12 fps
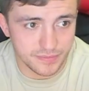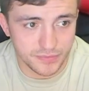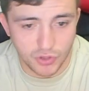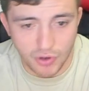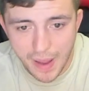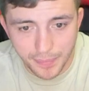
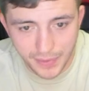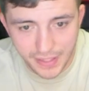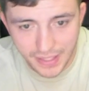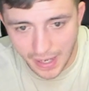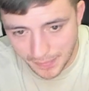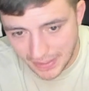
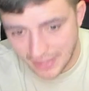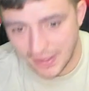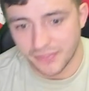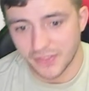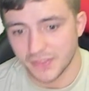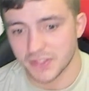Grappling, I mean, I
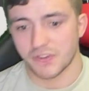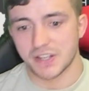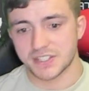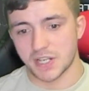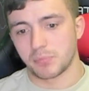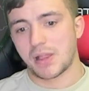think this fight's
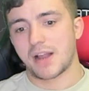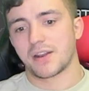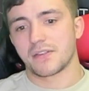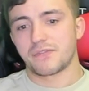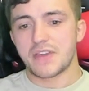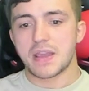going to play out on
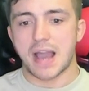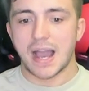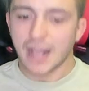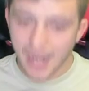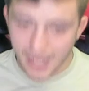the feet. I got to